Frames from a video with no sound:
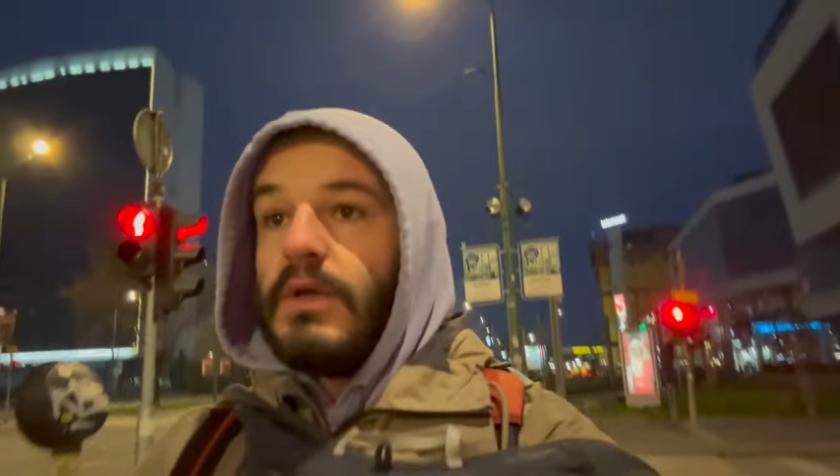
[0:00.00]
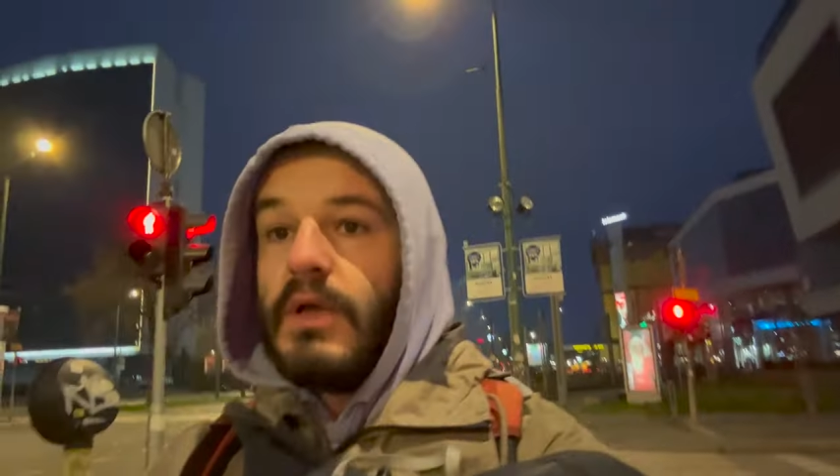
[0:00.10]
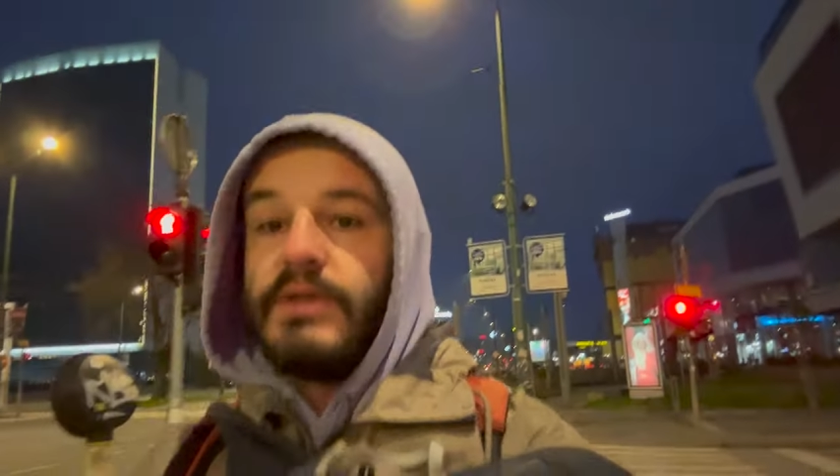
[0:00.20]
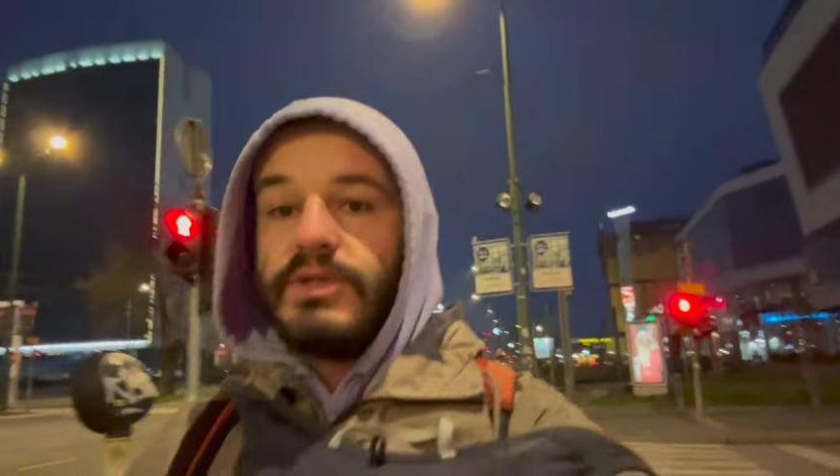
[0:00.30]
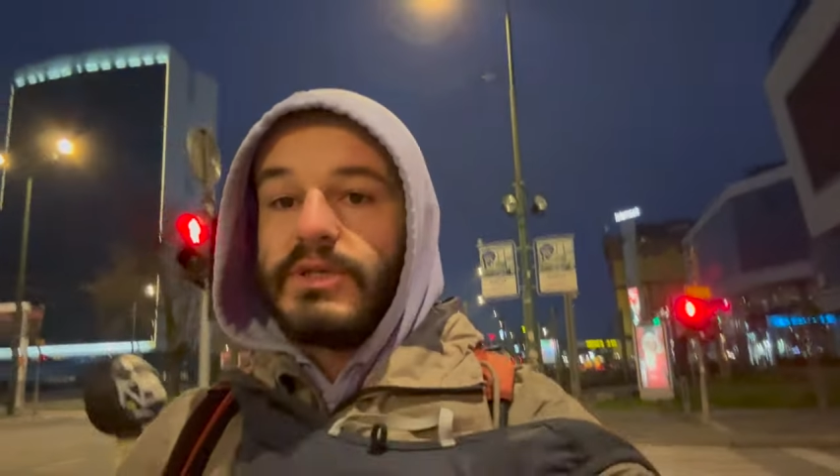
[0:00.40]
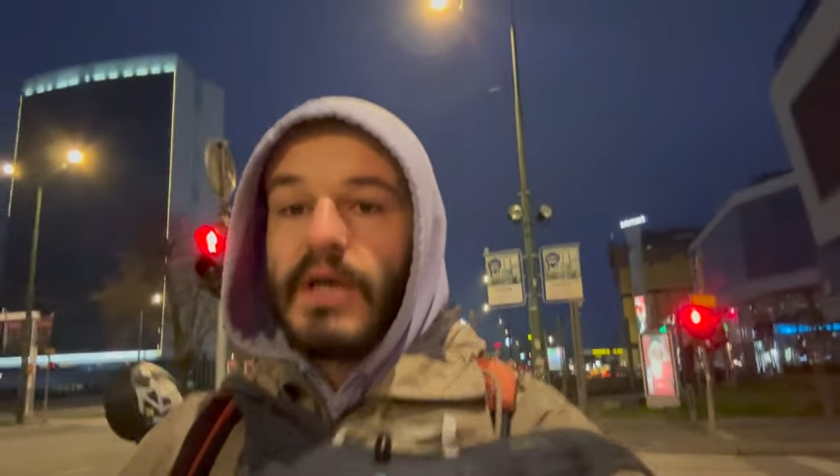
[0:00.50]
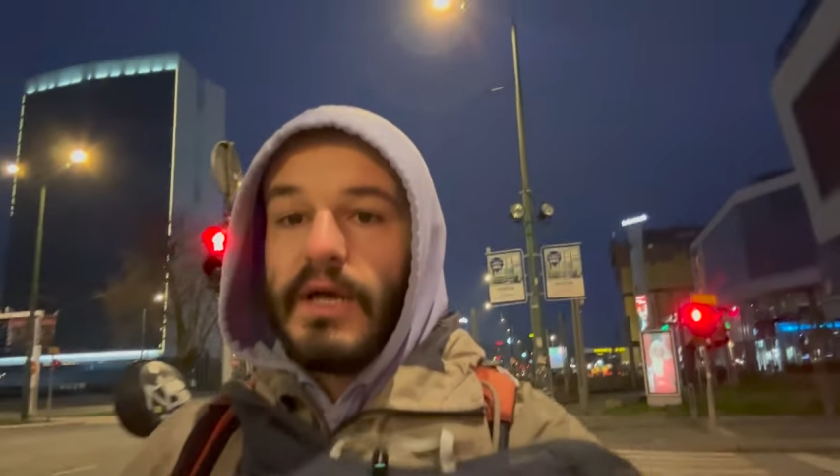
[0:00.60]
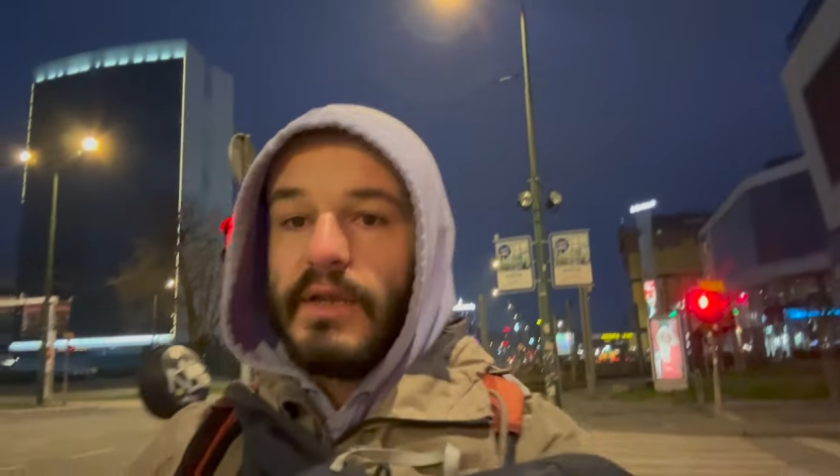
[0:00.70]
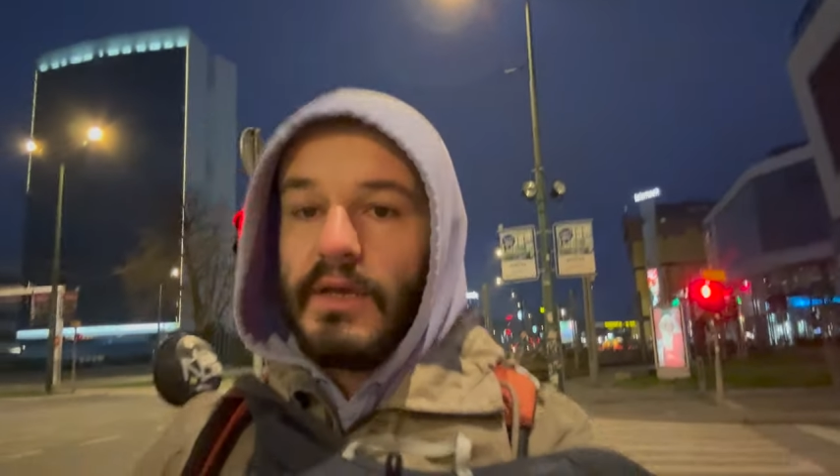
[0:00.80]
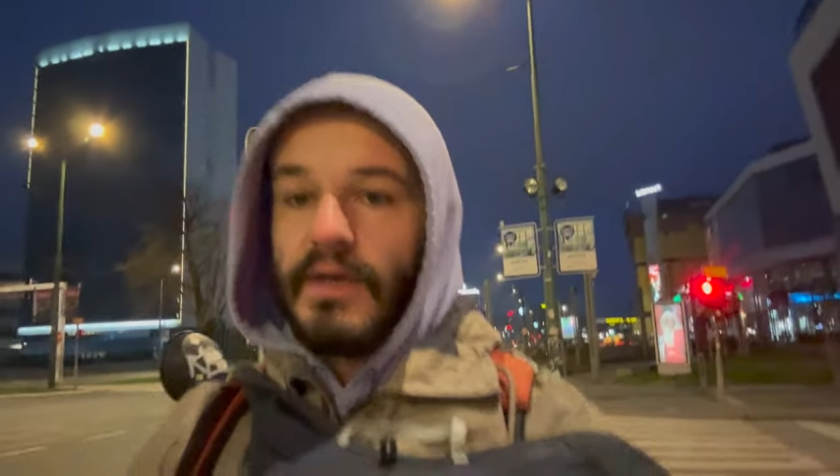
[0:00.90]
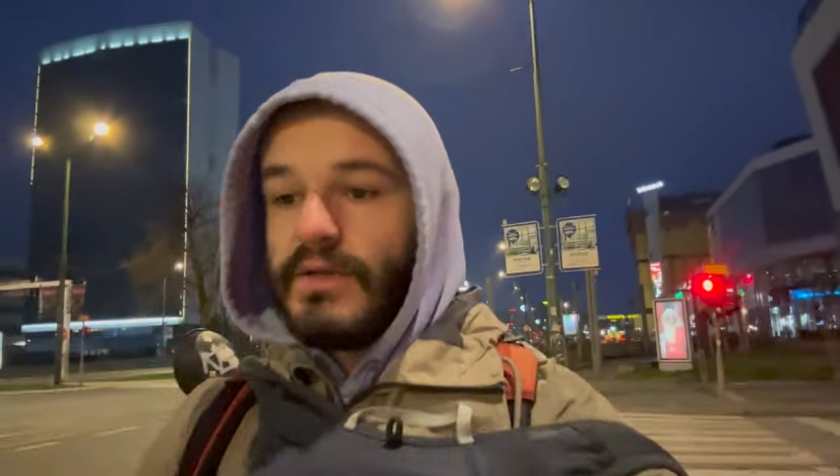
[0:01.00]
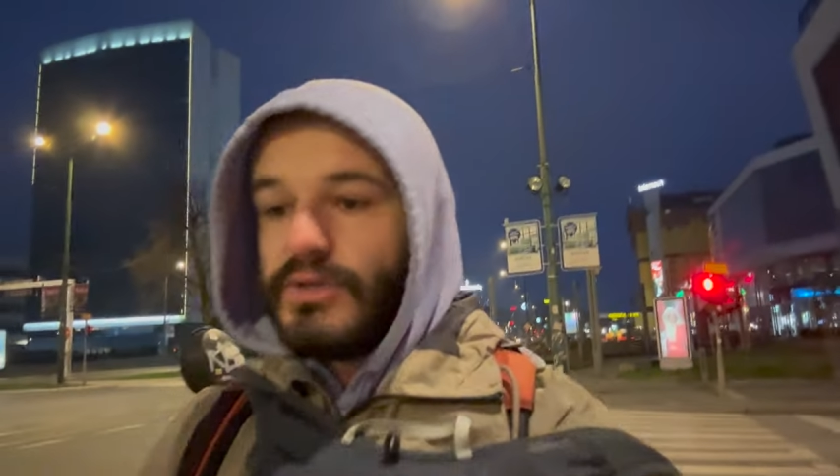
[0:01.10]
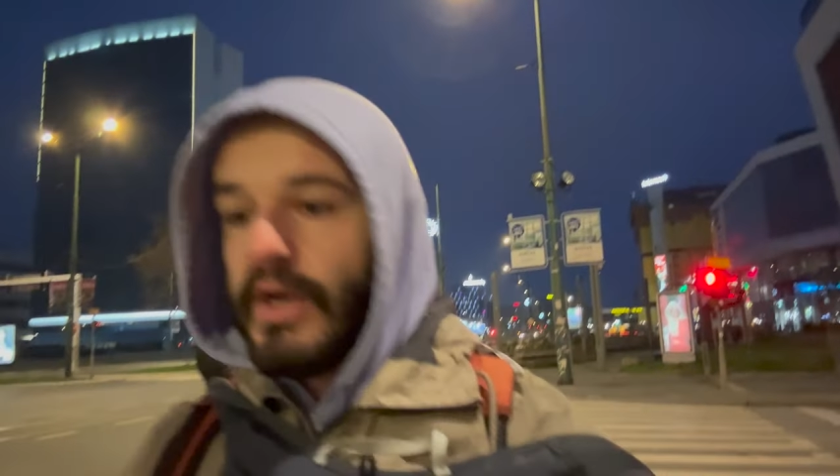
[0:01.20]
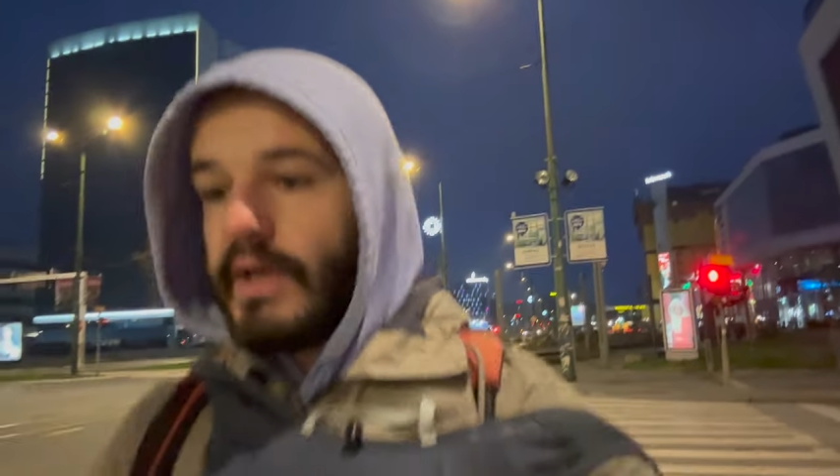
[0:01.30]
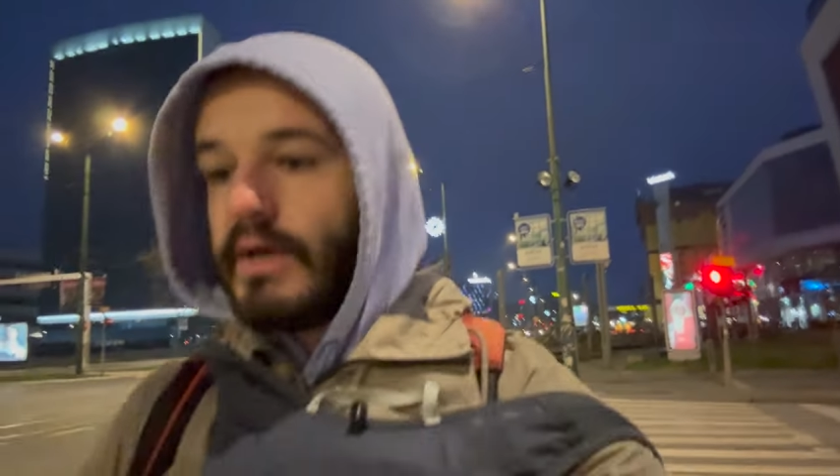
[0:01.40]
I just kind of
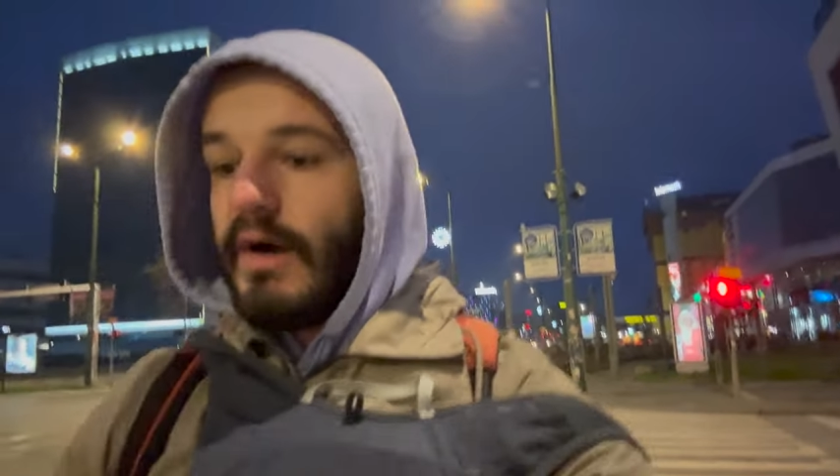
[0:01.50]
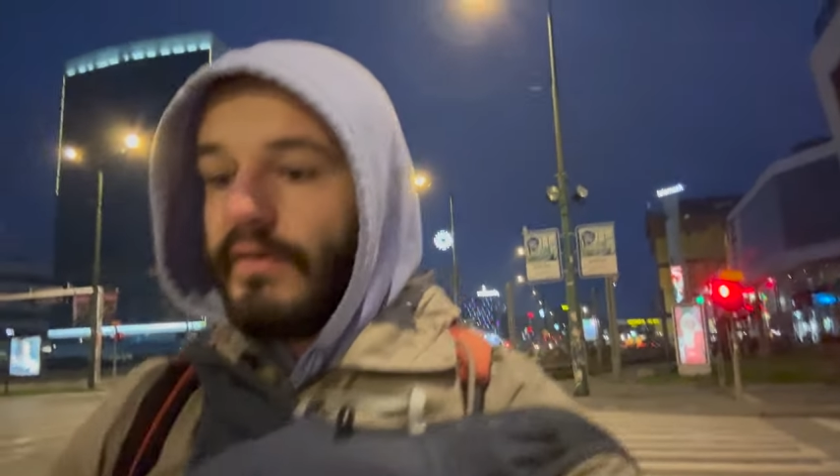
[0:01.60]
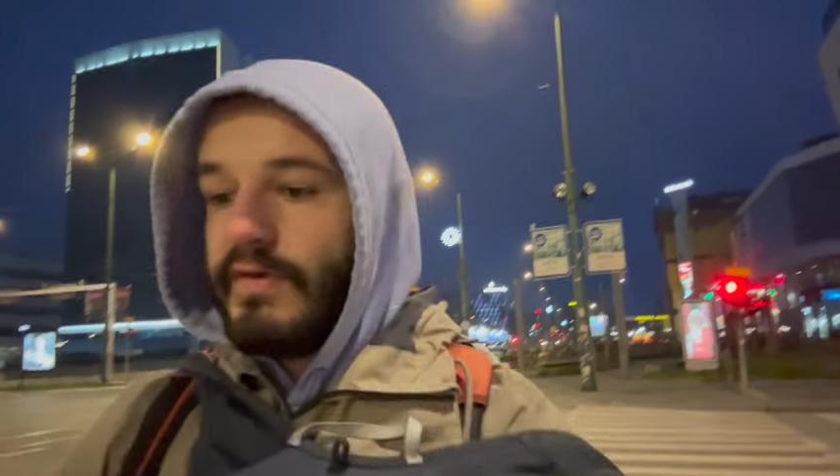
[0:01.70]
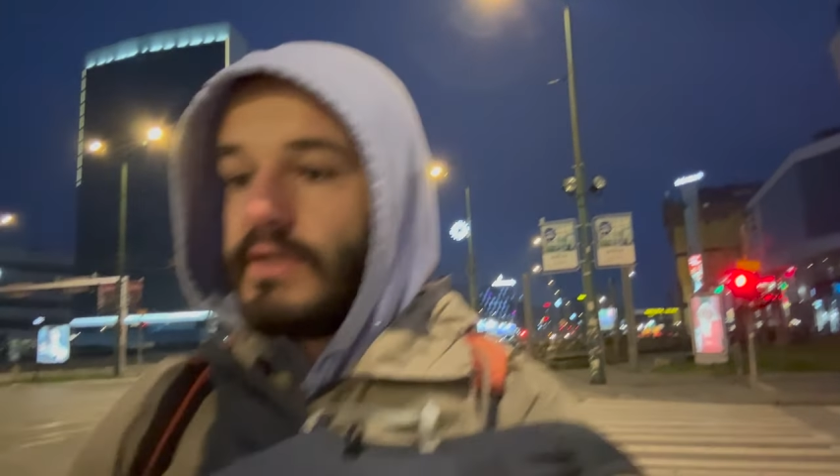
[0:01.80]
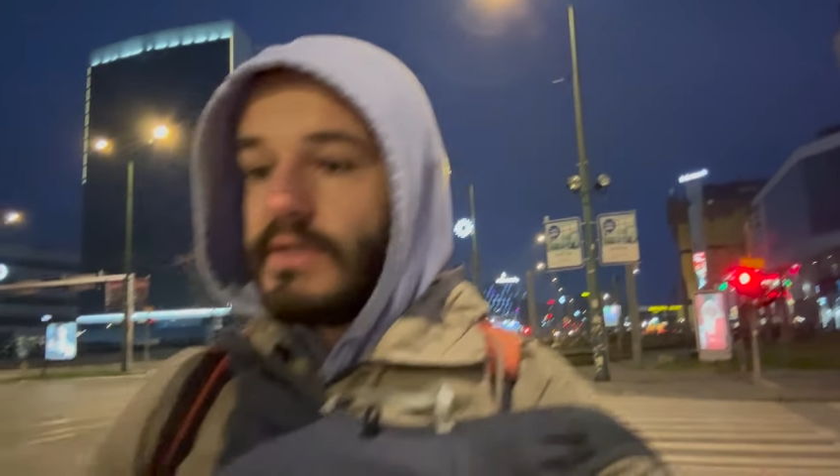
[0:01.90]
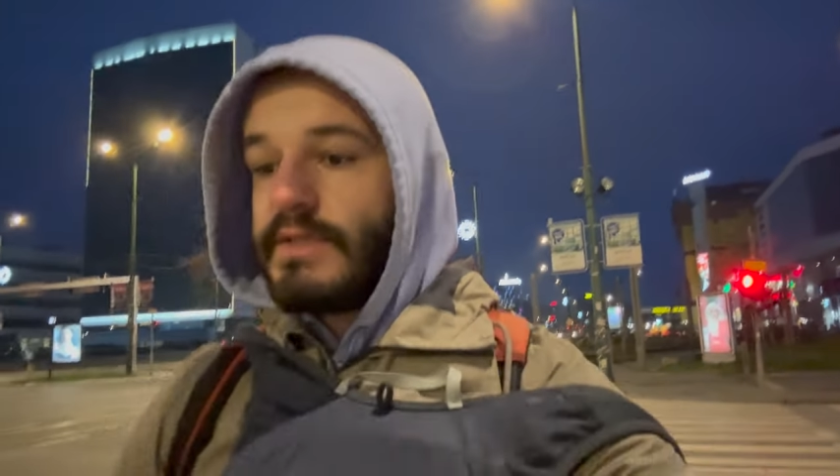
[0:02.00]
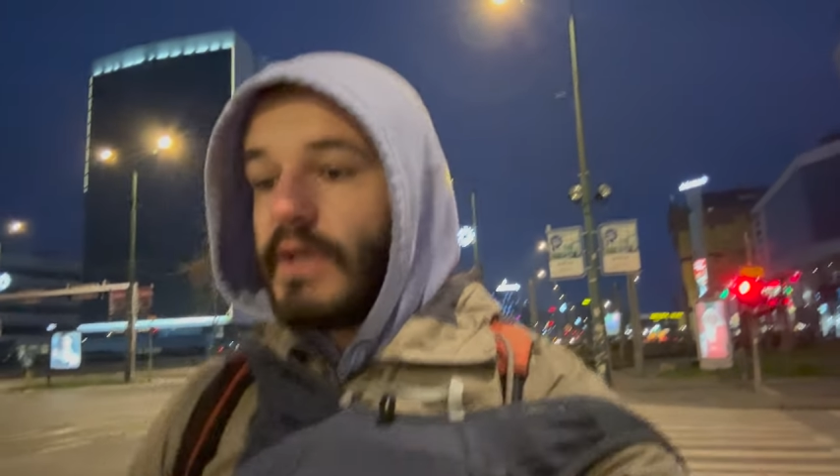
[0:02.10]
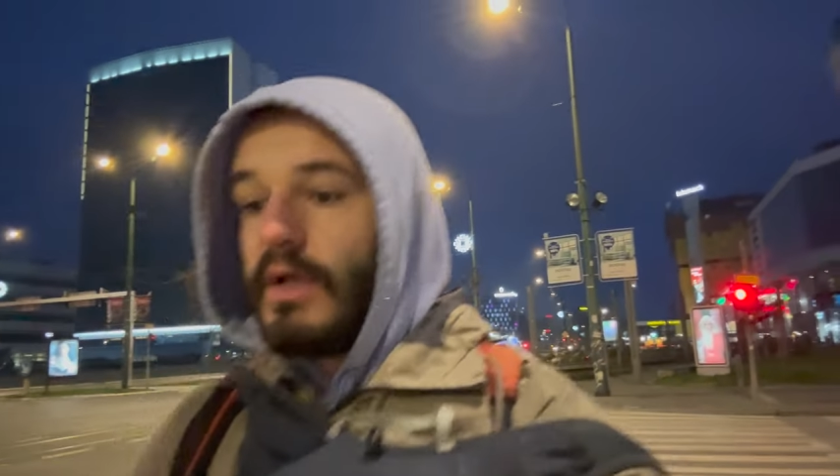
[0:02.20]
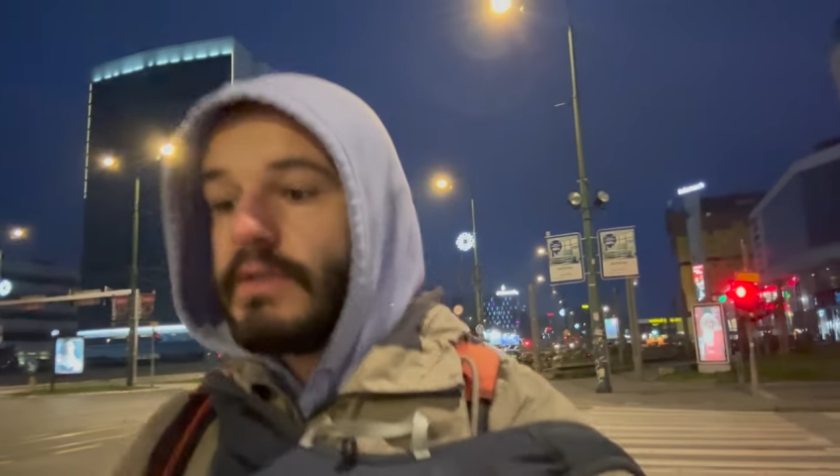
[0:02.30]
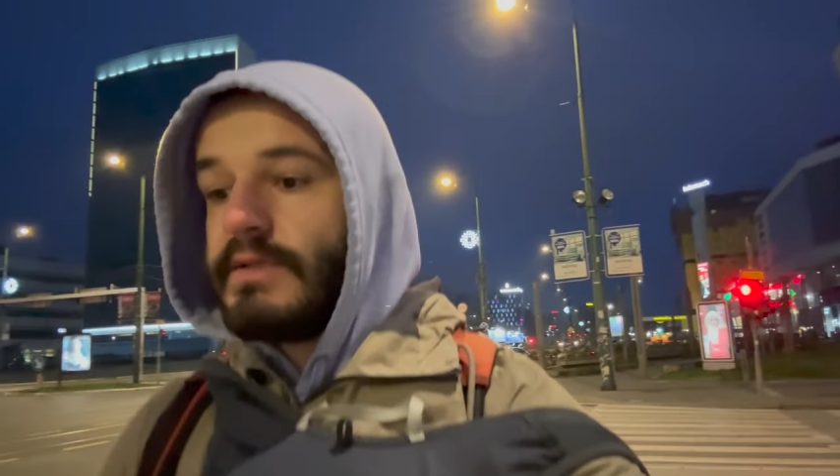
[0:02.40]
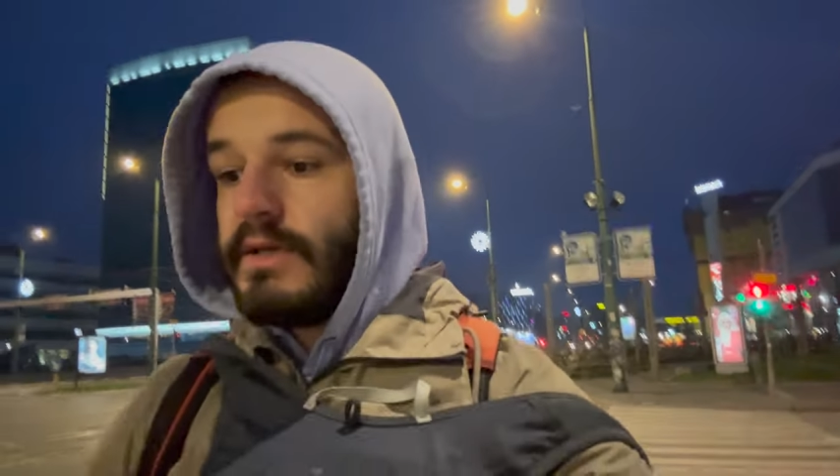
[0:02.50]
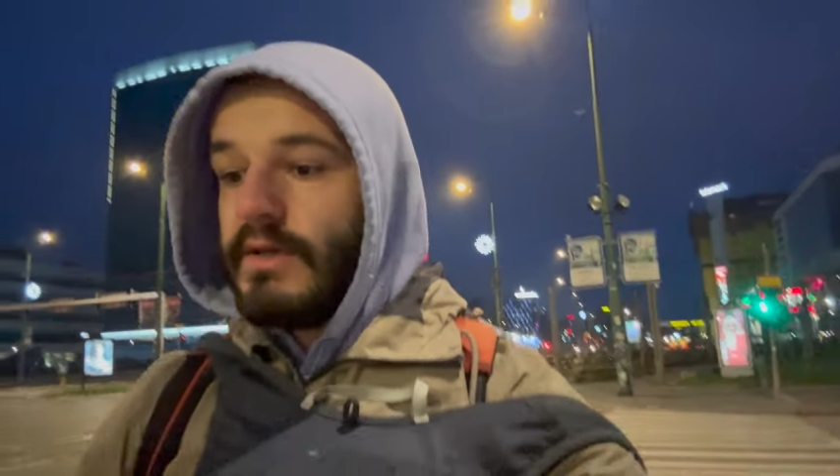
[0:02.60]
drank coffee and sulked